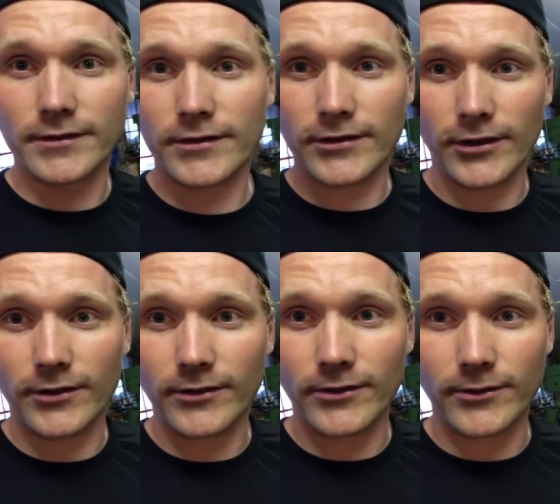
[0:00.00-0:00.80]

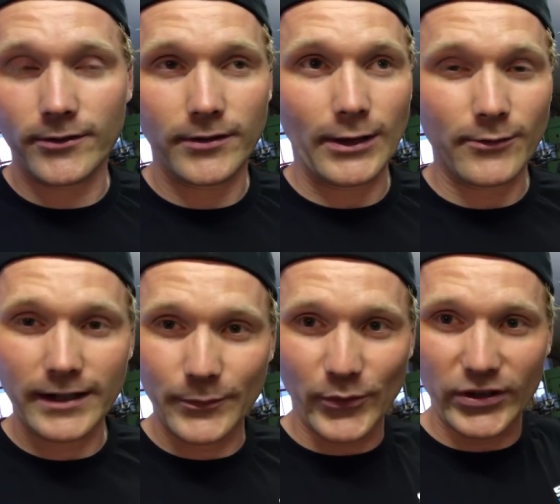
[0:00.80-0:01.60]
so I
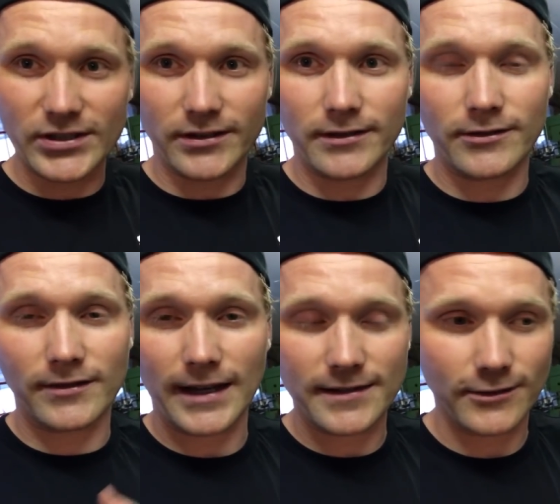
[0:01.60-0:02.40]
really appreciate it. So
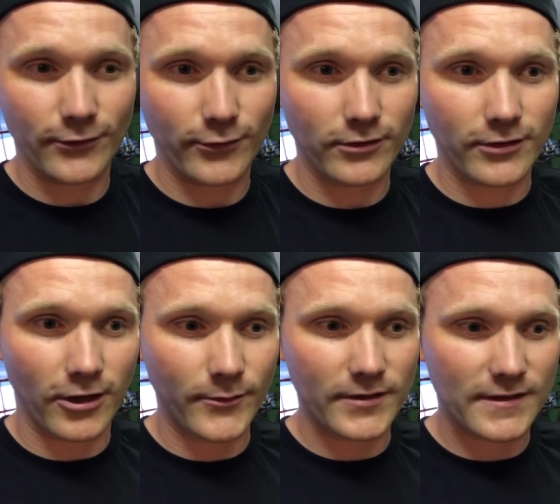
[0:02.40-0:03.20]
thanks a lot for all the
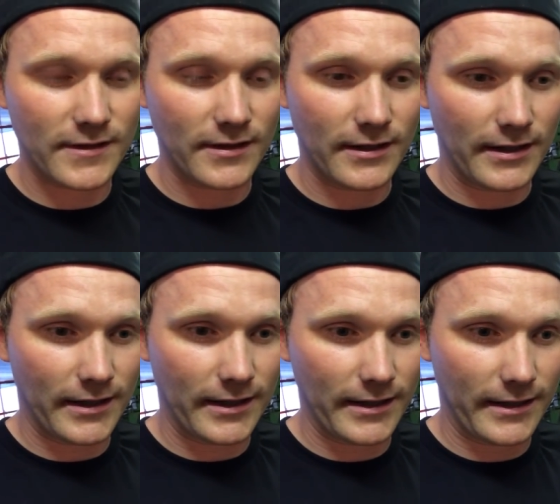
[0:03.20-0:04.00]
comments
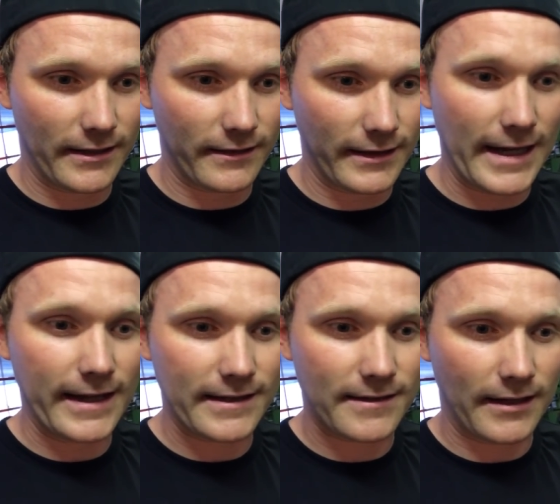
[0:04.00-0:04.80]
uh, and the
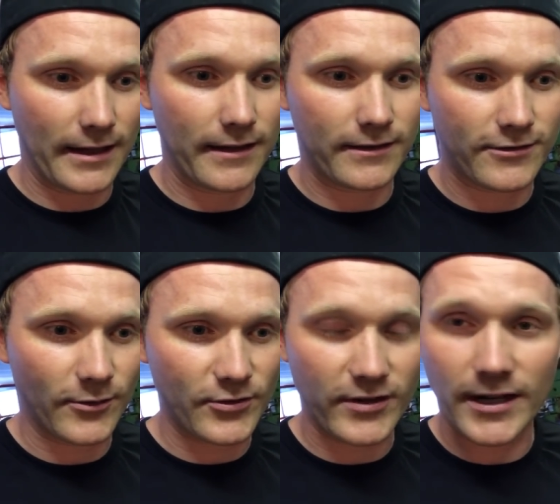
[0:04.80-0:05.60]
likes and the
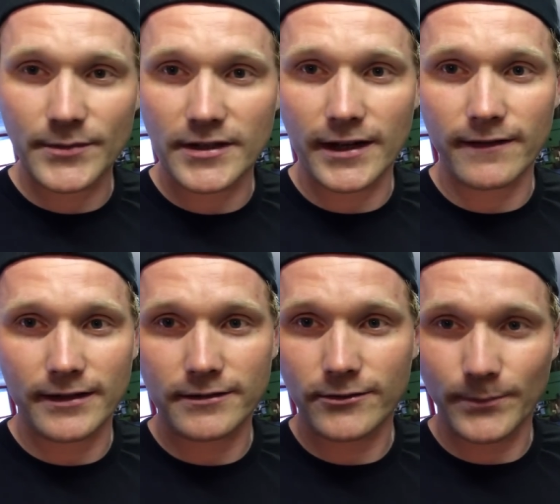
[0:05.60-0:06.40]
subscribes and
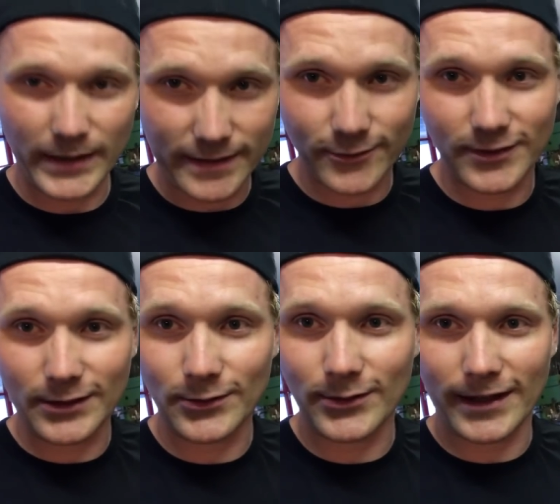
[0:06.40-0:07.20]
everything. Please
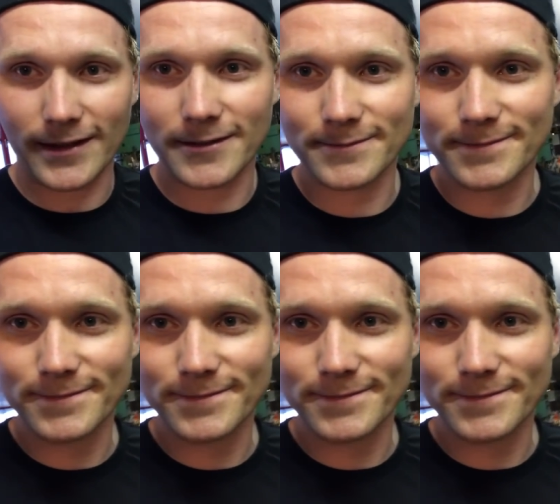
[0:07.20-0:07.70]
continue to do that.